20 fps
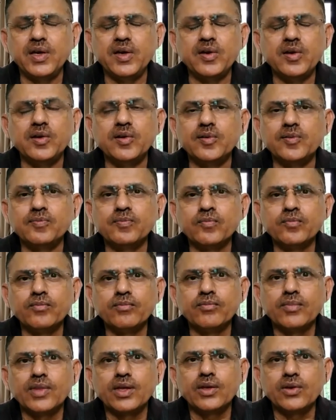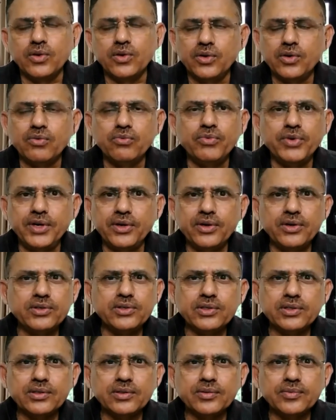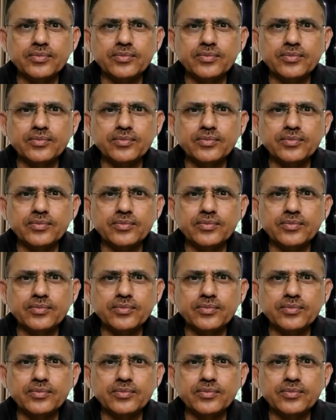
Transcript: in uh, YouTube videos?